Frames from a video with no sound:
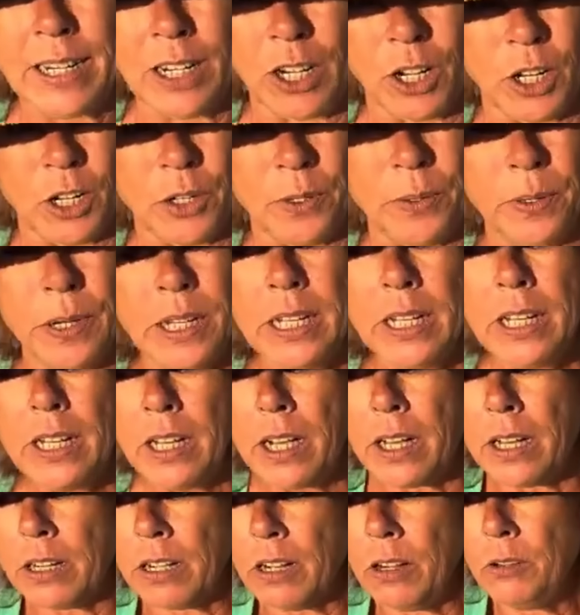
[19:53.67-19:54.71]
clue
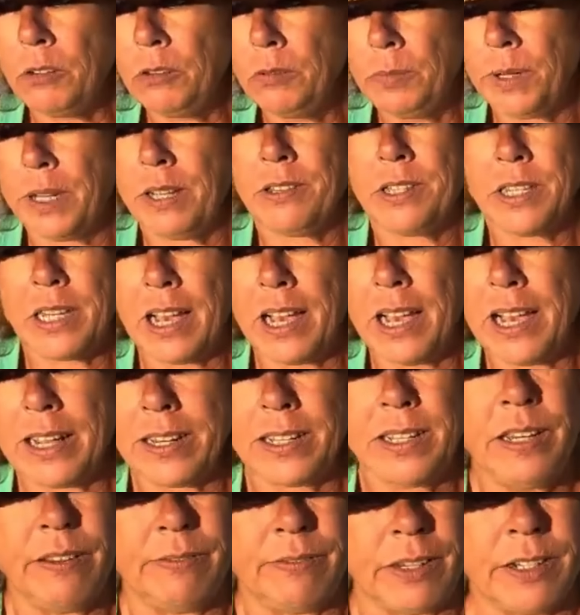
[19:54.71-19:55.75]
and are almost
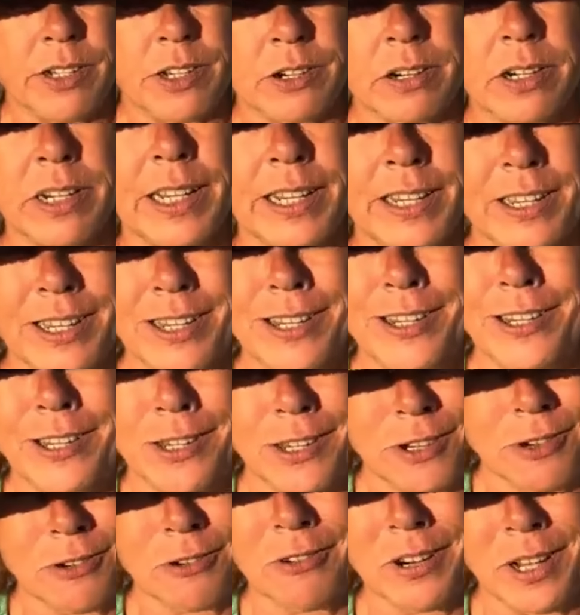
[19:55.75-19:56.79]
actively trying to
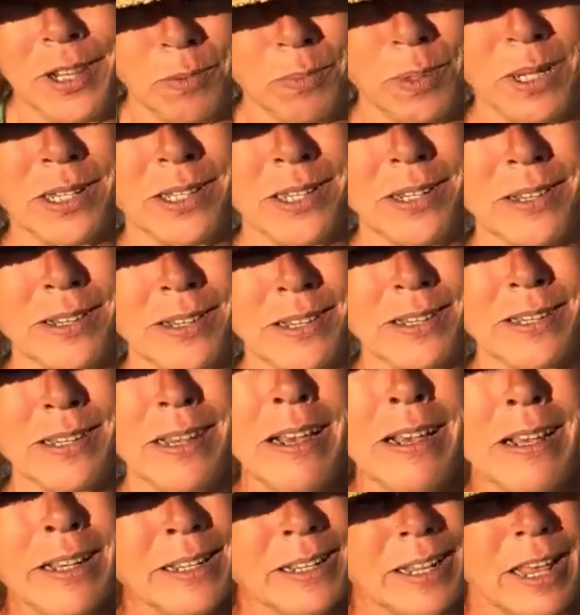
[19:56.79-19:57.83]
destroy the business,
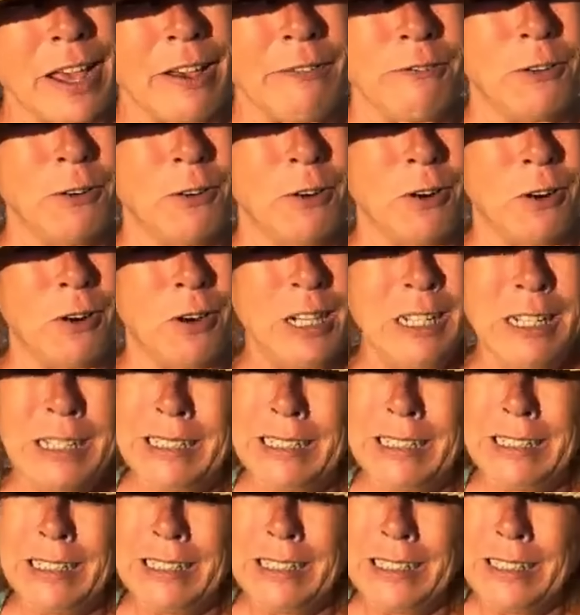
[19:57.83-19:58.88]
therefore
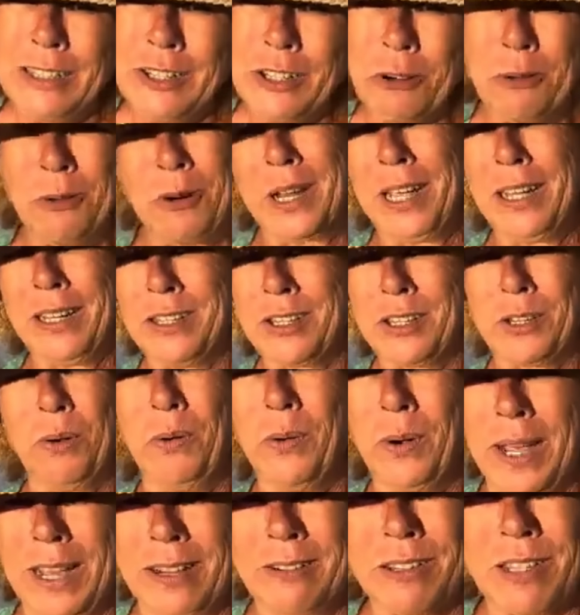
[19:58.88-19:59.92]
talking us
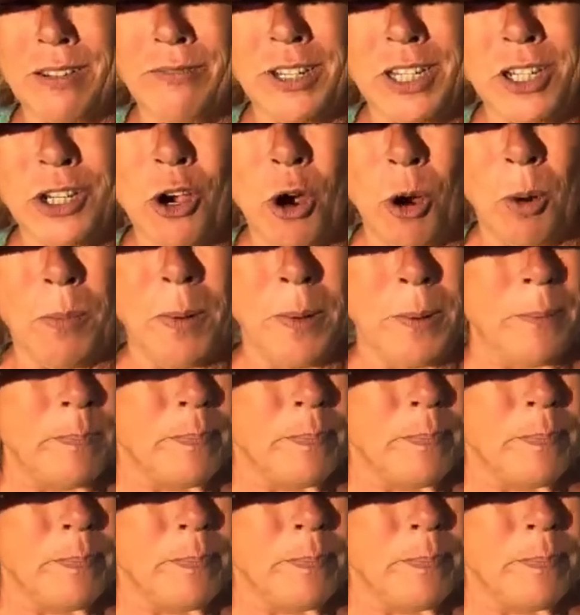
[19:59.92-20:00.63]
all out of a job.